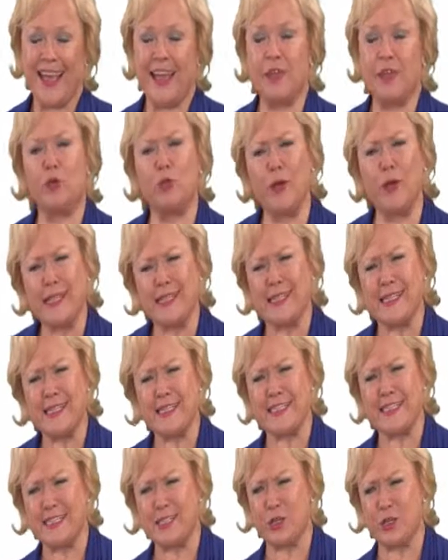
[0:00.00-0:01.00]
And the reason
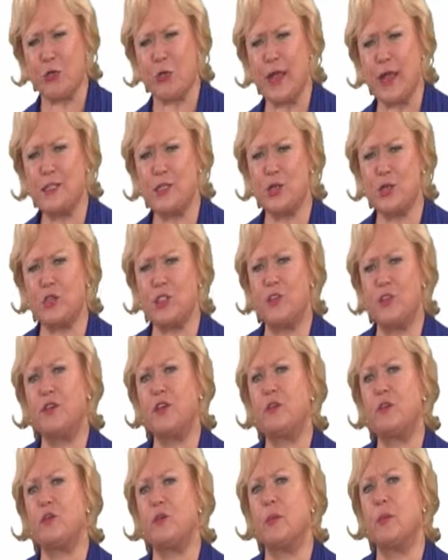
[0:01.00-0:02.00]
this is a great source
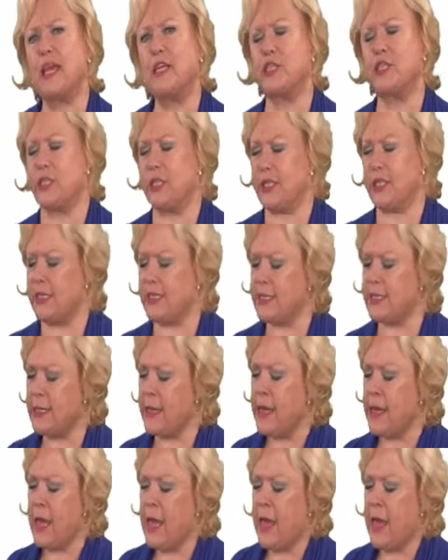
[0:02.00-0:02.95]
of information is